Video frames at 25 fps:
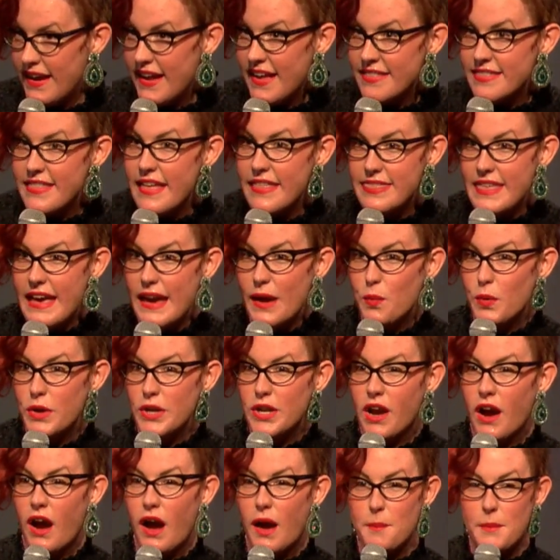that they would
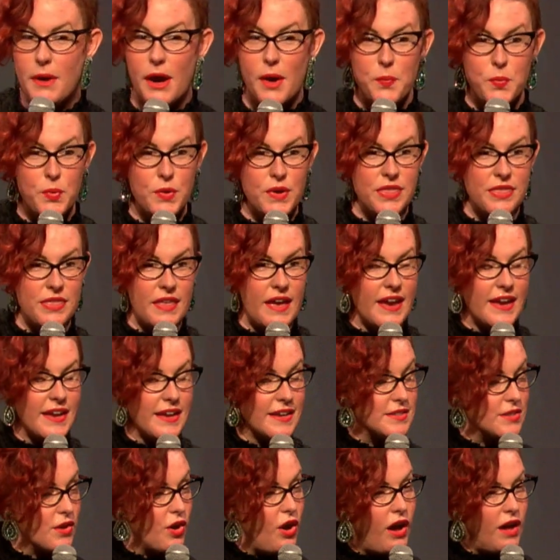come up with
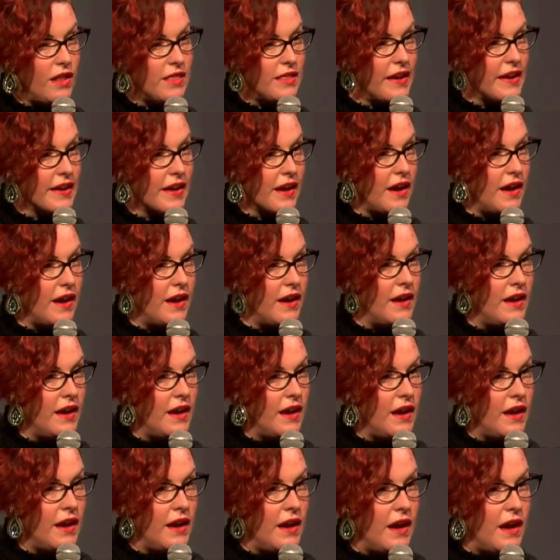it's called like a
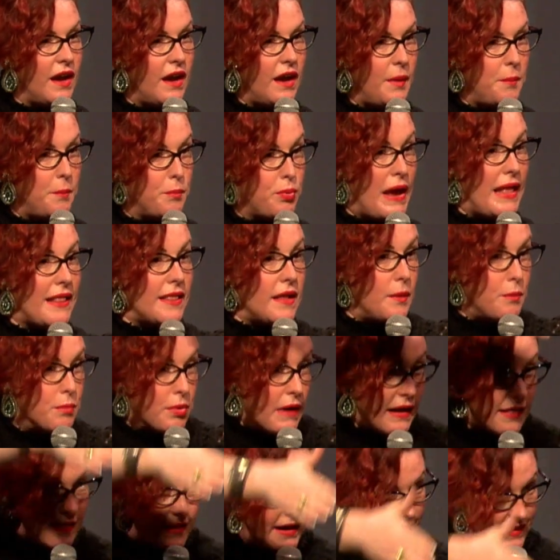
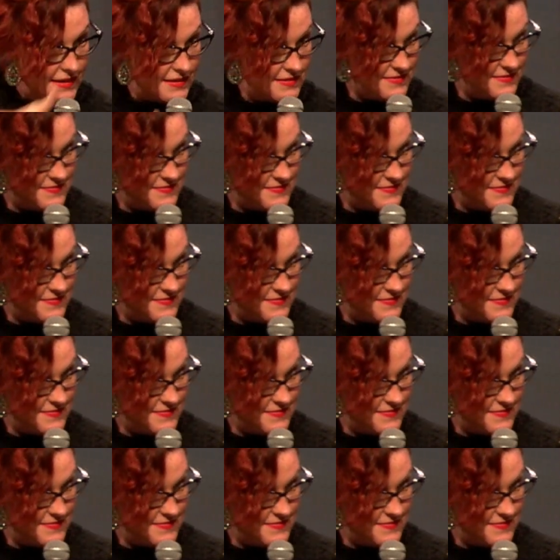brella,